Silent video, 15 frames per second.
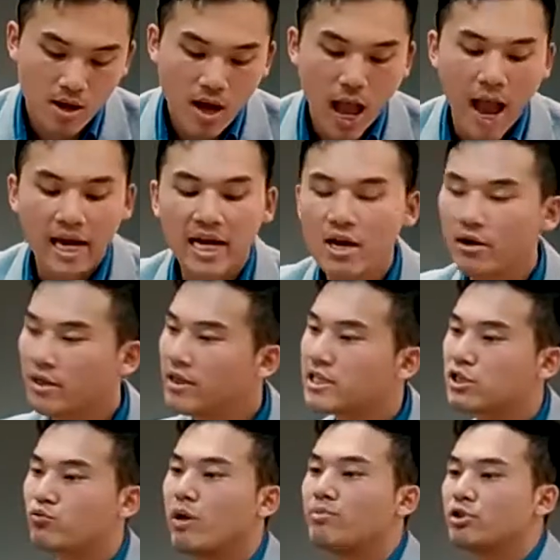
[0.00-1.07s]
And here in
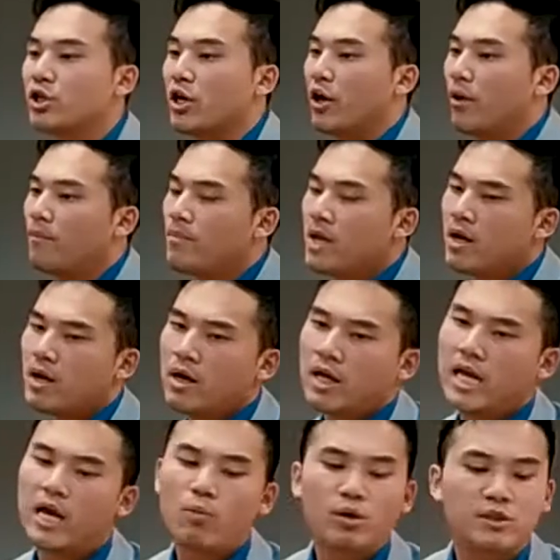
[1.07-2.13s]
this scripture,
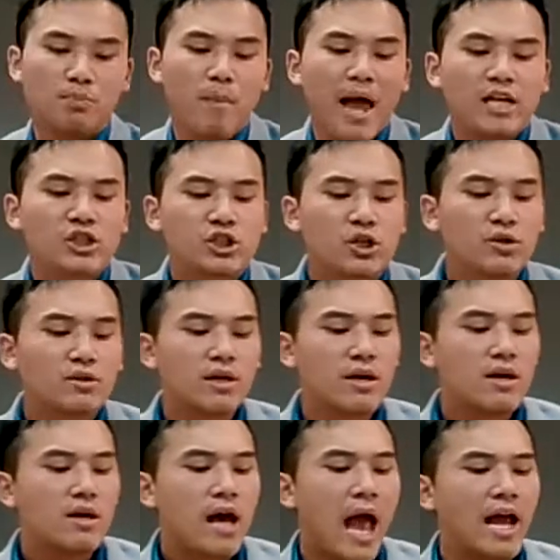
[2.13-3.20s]
he was mentioned,
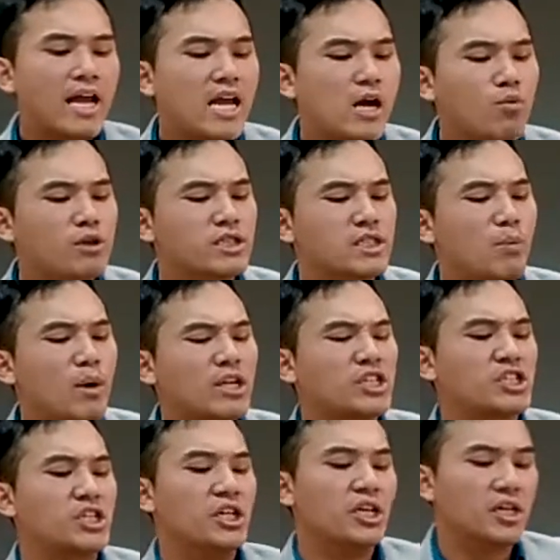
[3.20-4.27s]
and he was someone
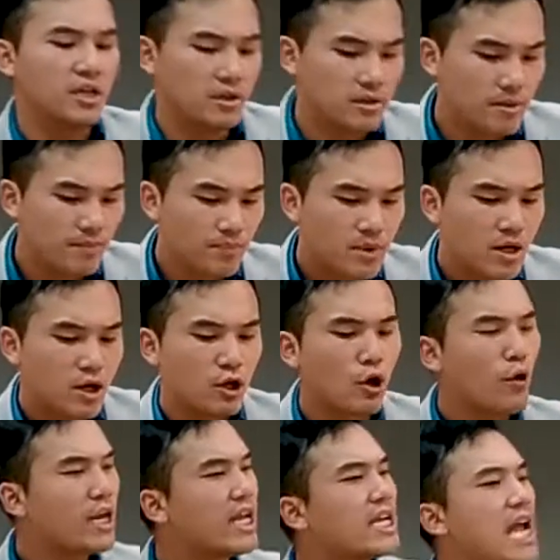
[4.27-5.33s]
good. You know,
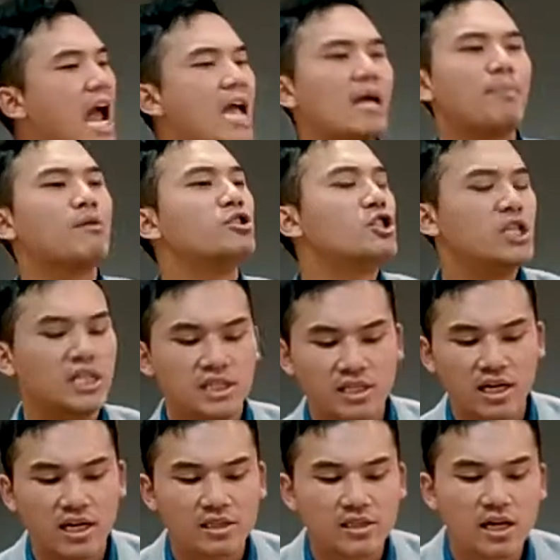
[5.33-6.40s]
he cared about
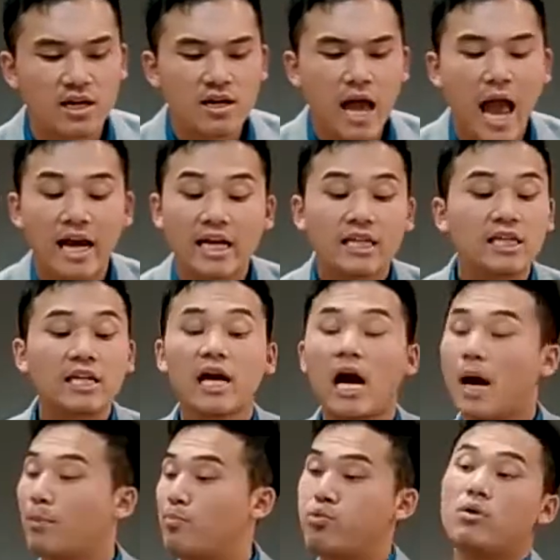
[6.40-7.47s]
Jesus, and he didn't
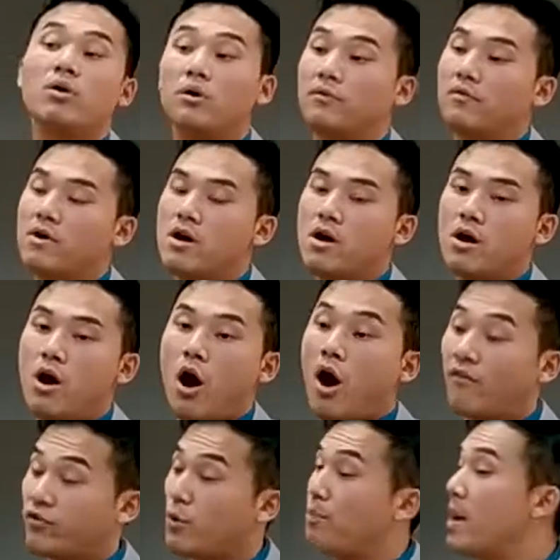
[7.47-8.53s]
approve
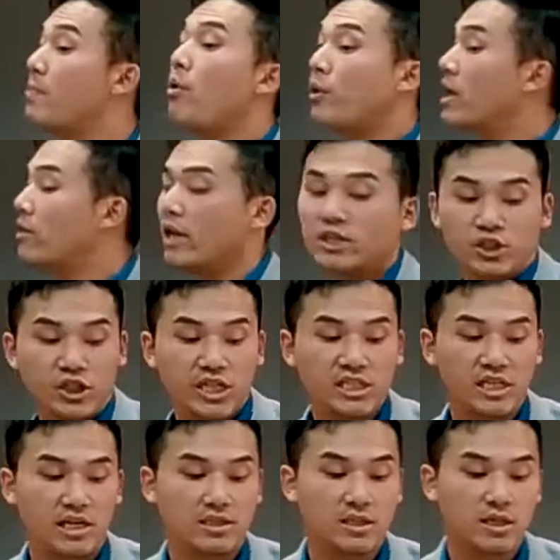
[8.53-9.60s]
of the people killing
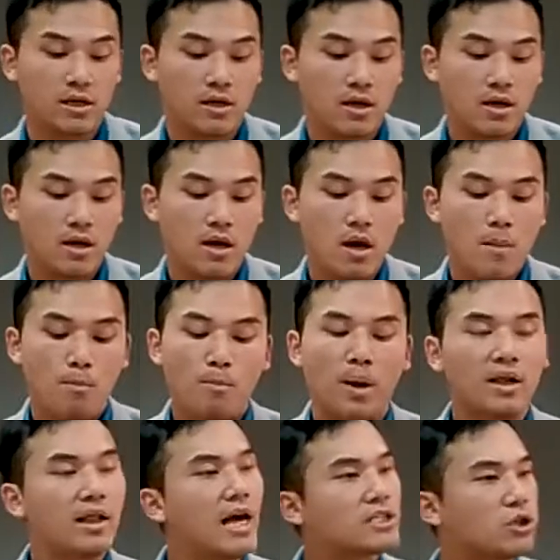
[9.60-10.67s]
Jesus.
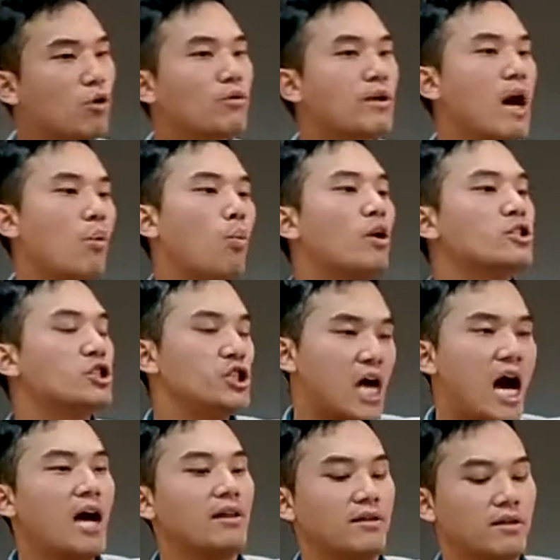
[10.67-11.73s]
But let's look at what
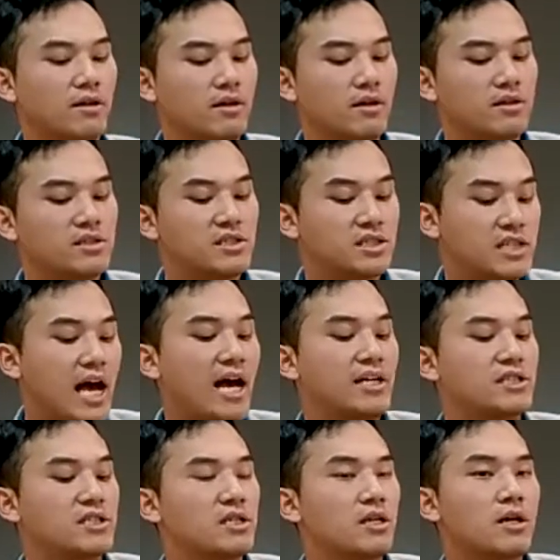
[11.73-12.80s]
John
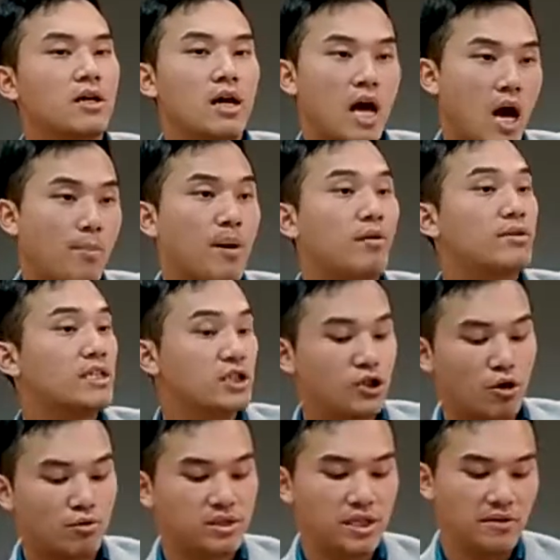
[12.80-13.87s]
says about this
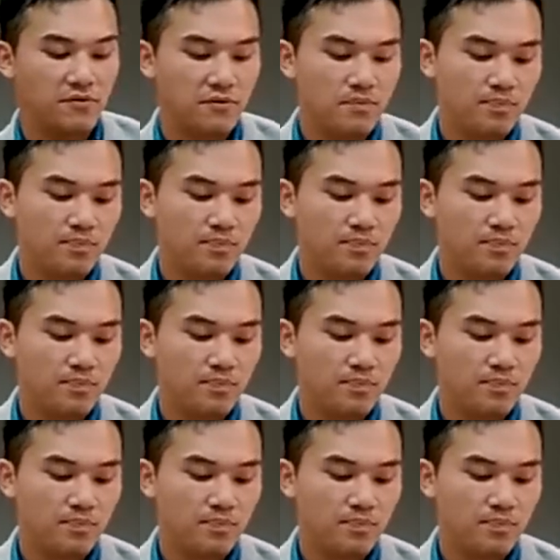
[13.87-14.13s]
Joseph.